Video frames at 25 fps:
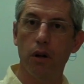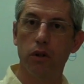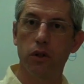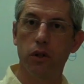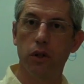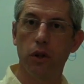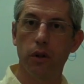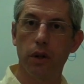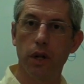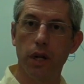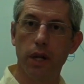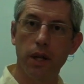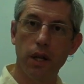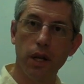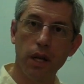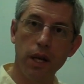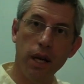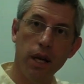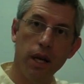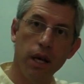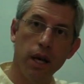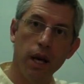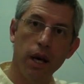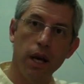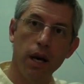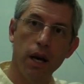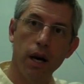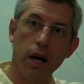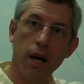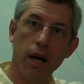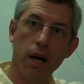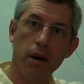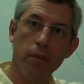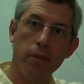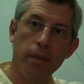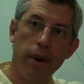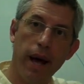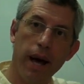so that the
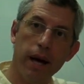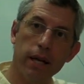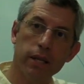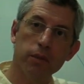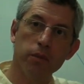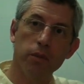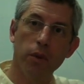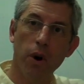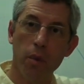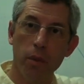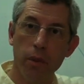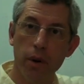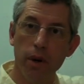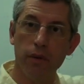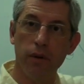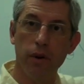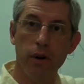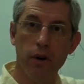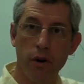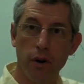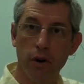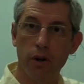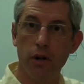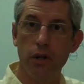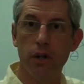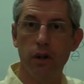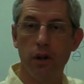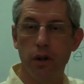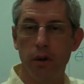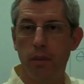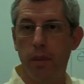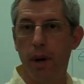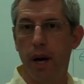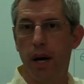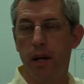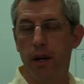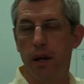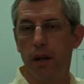uh, mass moment of inertia of
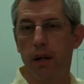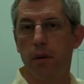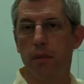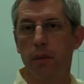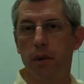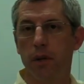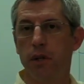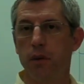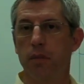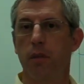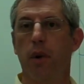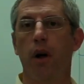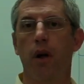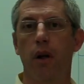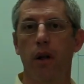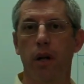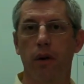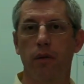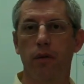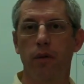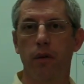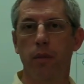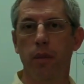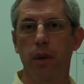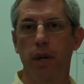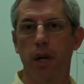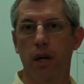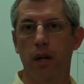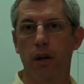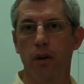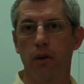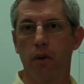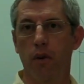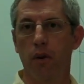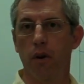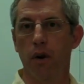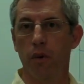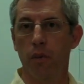the pendulum is small enough to be
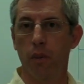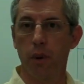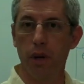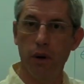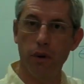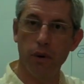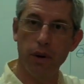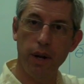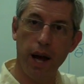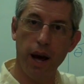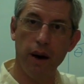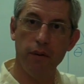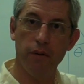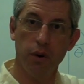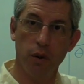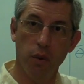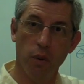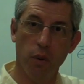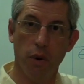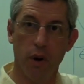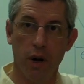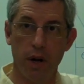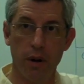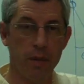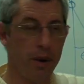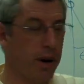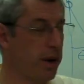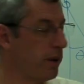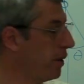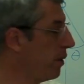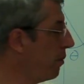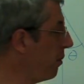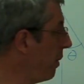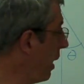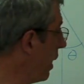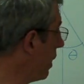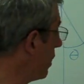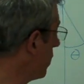ignored. We don't have to worry about the
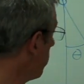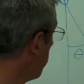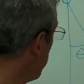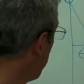mass